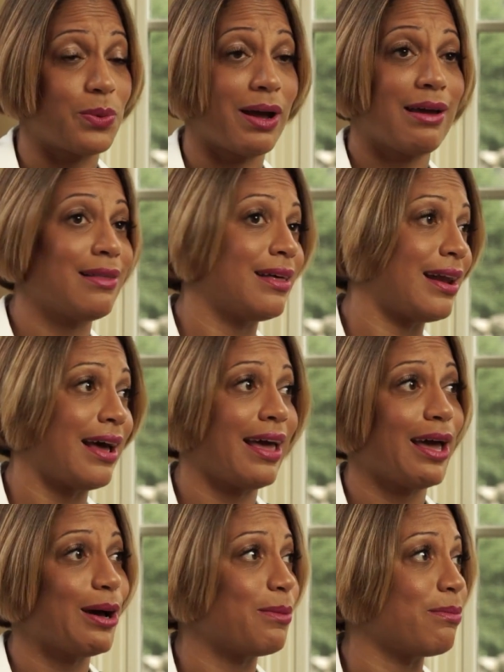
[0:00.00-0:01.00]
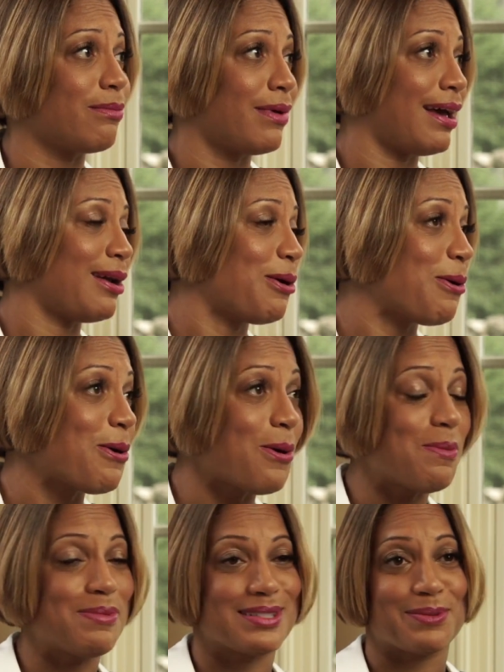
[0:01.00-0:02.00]
The way that I am at
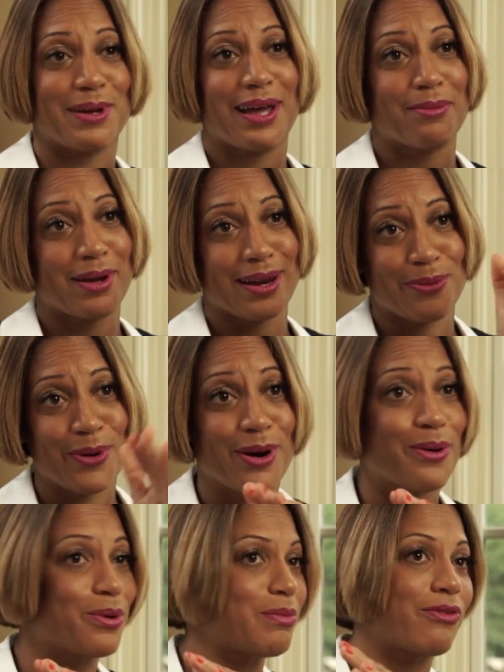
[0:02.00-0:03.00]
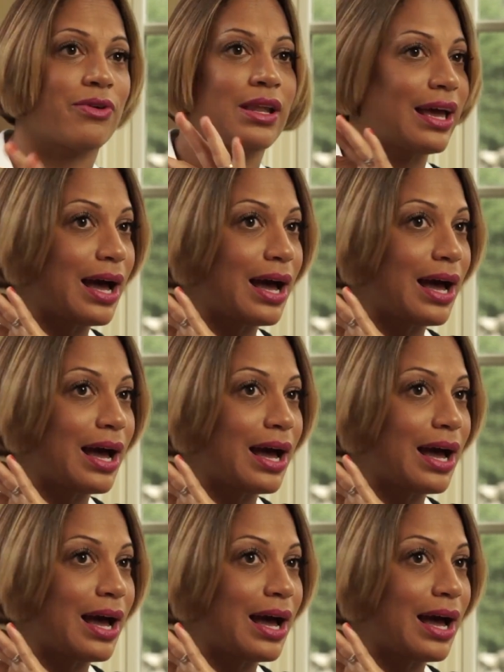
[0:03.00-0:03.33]
home is the way I'm at work with my friend.